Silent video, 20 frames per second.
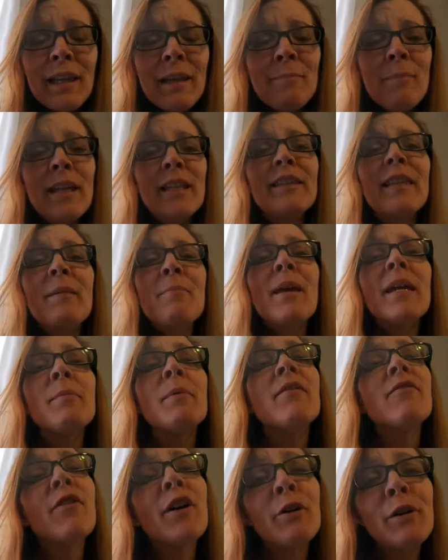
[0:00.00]
It make they make
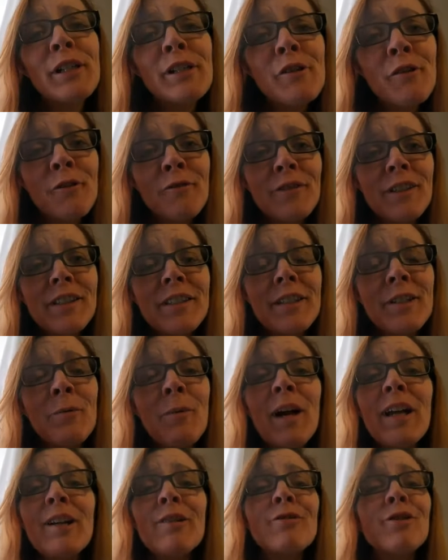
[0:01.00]
me very nervous. That's
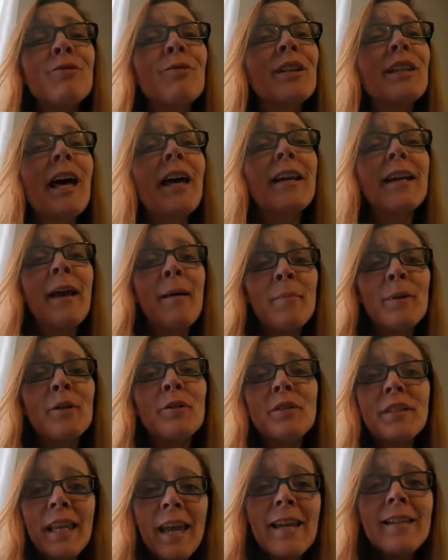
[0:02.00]
why I don't do a lot of
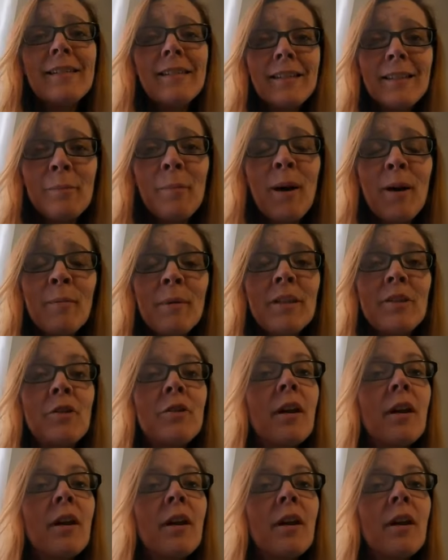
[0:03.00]
chemical science experiments.